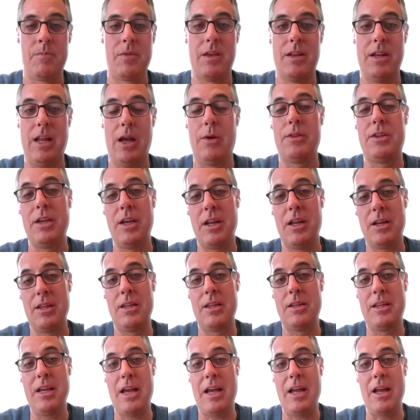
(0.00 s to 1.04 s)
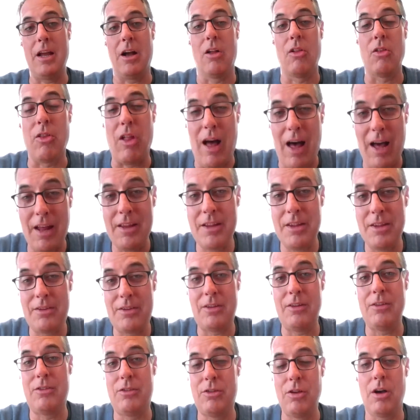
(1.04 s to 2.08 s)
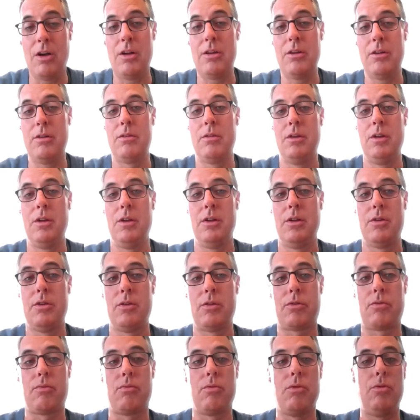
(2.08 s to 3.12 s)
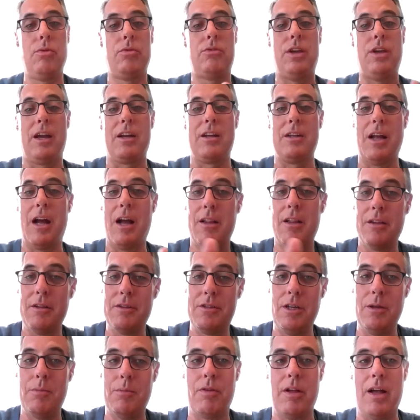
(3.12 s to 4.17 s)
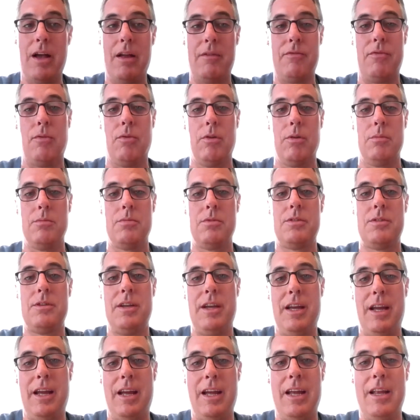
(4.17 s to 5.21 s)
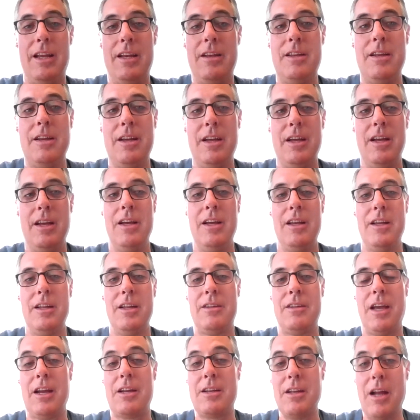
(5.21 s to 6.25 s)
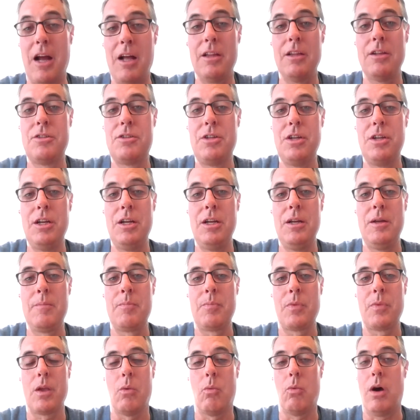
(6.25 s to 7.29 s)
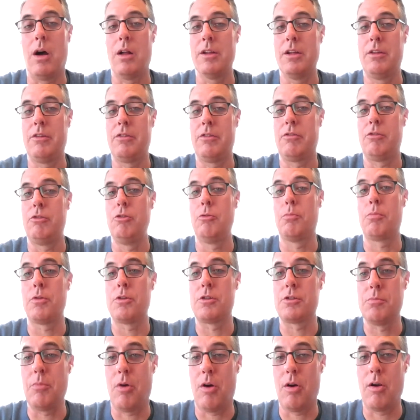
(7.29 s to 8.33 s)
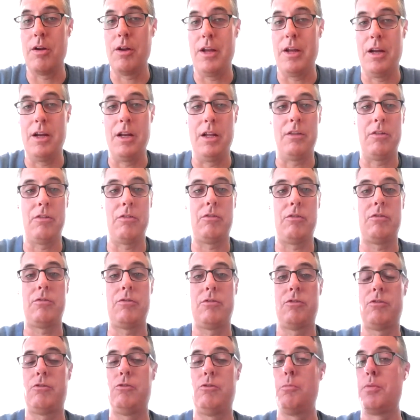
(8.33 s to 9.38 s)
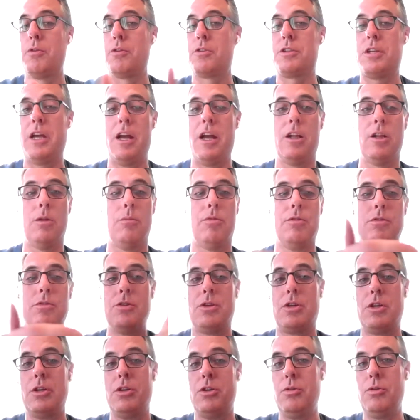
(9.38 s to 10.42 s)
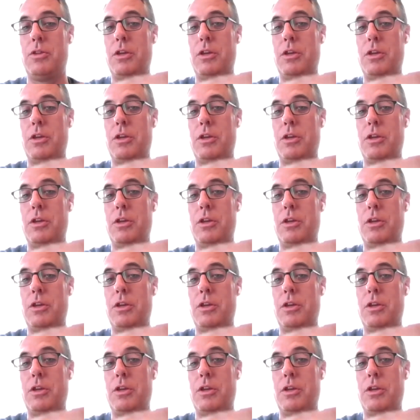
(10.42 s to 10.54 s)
Now, at the end of the day, a lot of this is done through technology platforms. And technology, while it's super smart and it's super scalable, you can do